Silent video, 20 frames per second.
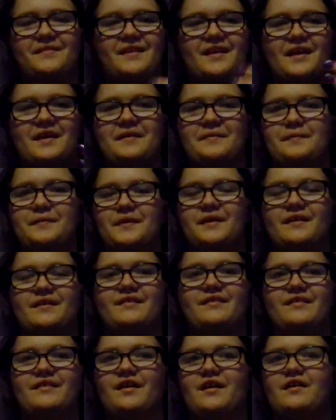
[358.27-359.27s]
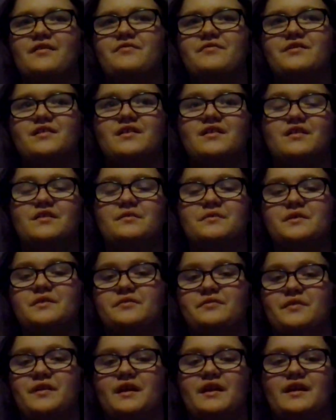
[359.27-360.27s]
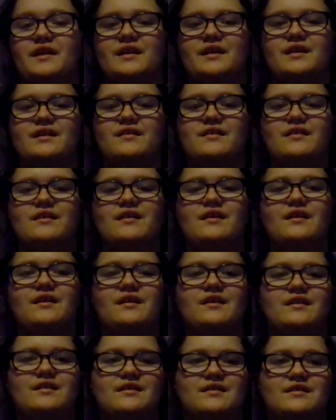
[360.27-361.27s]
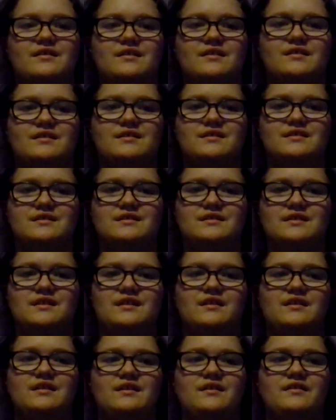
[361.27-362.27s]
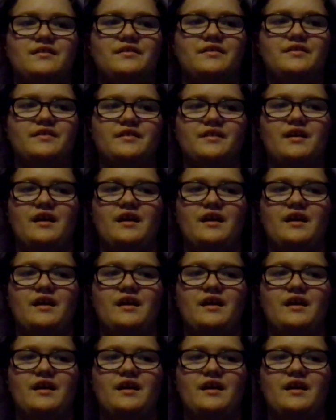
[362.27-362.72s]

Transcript: I've been off and on with writing, because either